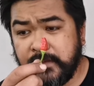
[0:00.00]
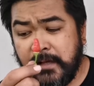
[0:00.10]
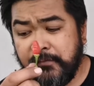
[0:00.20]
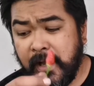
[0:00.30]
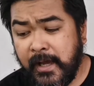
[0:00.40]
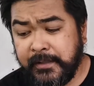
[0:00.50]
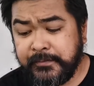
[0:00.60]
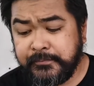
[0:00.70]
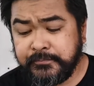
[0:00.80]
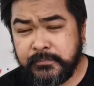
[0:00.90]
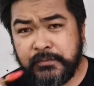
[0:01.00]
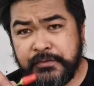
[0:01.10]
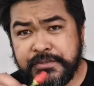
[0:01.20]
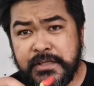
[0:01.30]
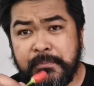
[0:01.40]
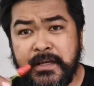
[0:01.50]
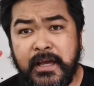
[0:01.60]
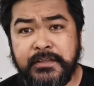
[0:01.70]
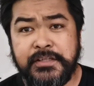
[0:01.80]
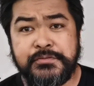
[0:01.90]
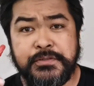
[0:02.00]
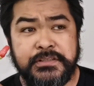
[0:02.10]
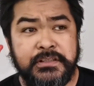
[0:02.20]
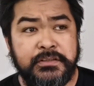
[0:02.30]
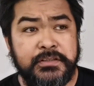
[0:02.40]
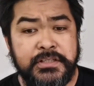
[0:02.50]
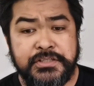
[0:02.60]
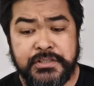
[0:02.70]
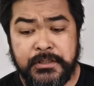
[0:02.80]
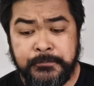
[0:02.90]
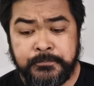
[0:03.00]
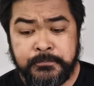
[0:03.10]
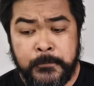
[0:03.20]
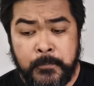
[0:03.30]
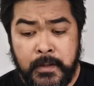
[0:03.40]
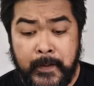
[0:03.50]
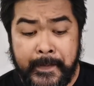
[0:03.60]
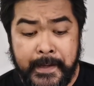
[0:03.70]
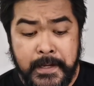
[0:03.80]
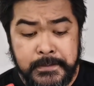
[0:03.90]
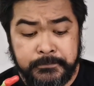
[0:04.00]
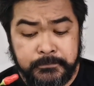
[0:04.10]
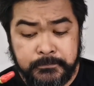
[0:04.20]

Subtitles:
I've had the first time I had this was in Indonesia, and